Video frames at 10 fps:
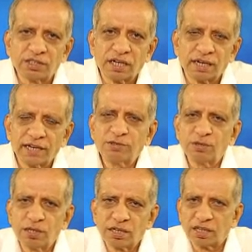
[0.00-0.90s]
the
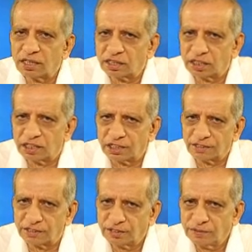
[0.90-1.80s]
natural relation
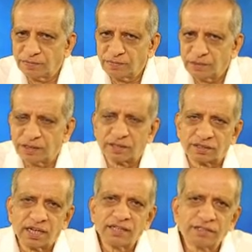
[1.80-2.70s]
is the
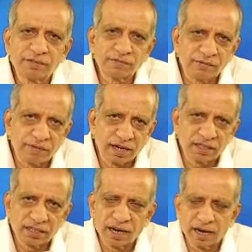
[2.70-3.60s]
size of the
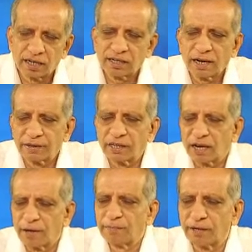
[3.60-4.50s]
fire and the
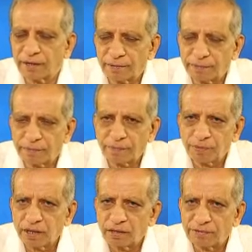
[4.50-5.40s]
number of
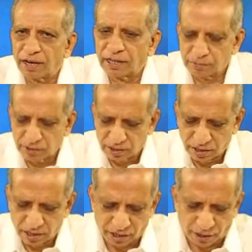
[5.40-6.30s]
firemen
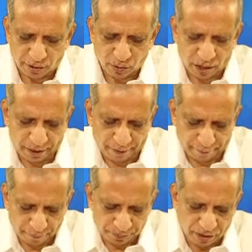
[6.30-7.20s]
required.
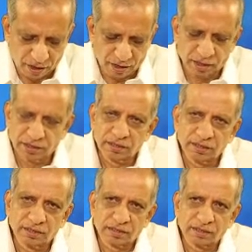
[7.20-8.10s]

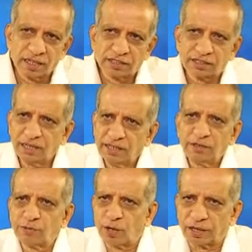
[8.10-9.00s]
The
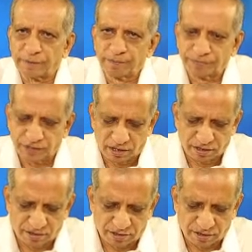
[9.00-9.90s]
third one
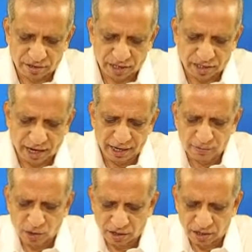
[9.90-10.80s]
is the
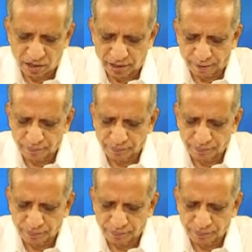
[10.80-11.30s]
time order.